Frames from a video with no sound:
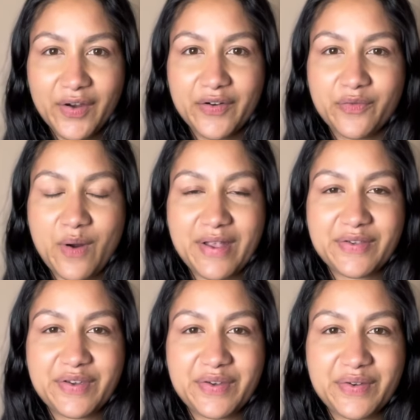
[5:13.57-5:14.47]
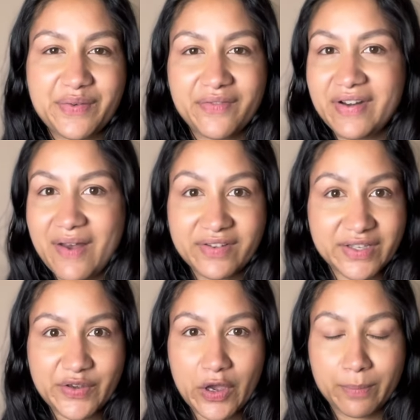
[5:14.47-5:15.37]
of when you have never
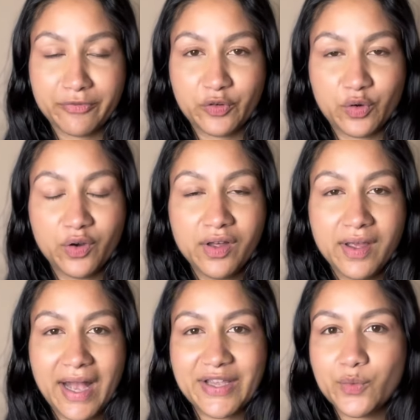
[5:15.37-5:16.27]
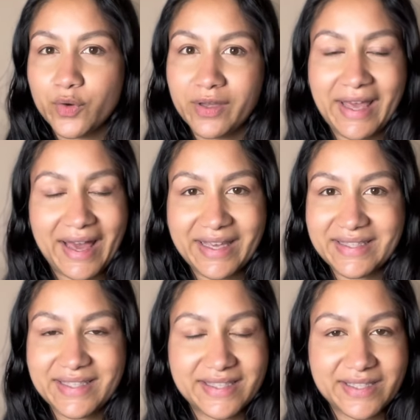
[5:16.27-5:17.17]
done yoga before and you want to get
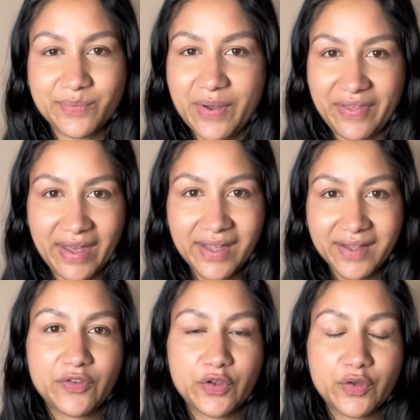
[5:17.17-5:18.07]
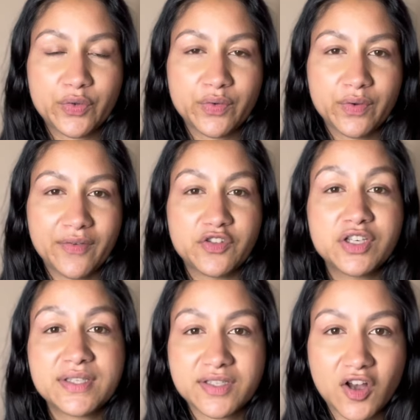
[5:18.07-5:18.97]
consistent with it. If you have
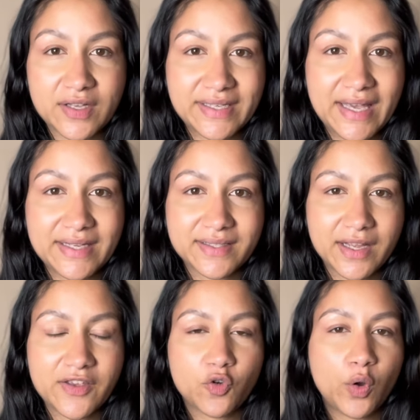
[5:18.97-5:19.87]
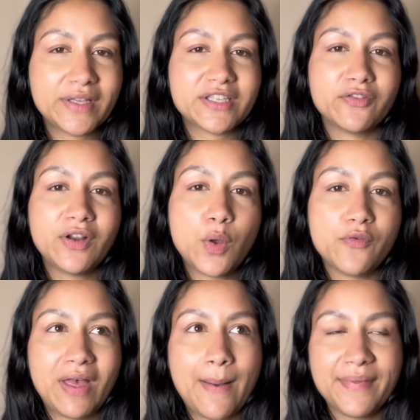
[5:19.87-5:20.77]
just started and you've got into the flow of
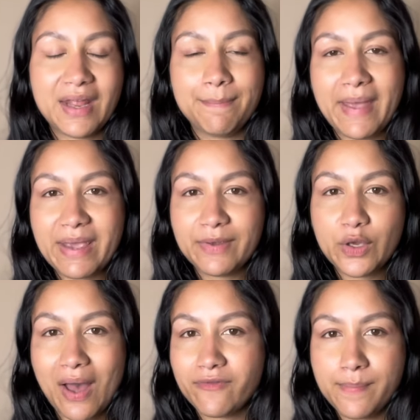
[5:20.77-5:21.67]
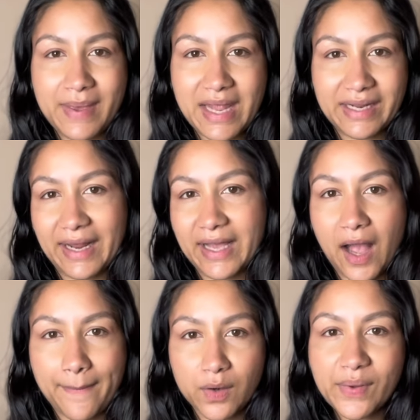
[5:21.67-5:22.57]
it, but then maybe you haven't been in like a
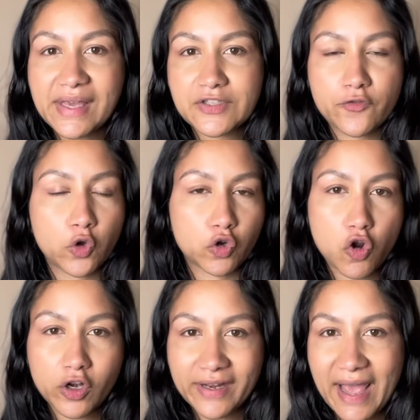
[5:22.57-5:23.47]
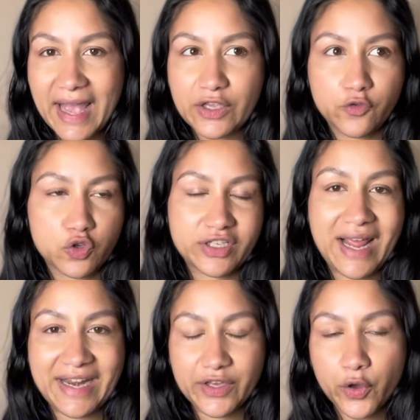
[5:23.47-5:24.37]
couple of weeks, you've gone on holiday and you've not done
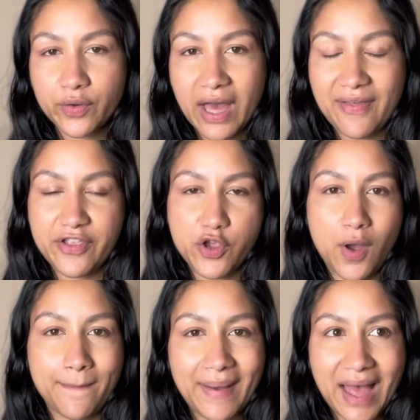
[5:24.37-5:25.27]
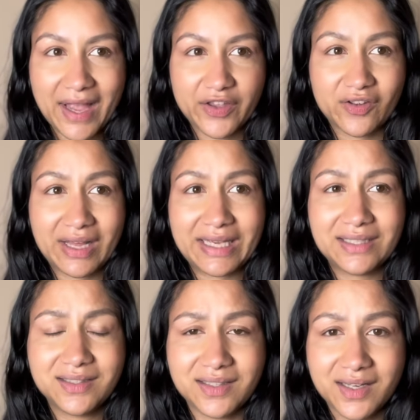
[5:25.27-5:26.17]
any yoga, and then you come back and you're like,
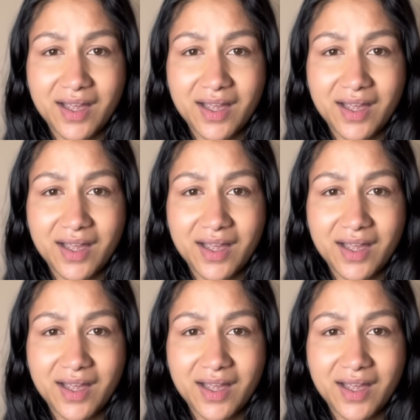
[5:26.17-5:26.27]
oh,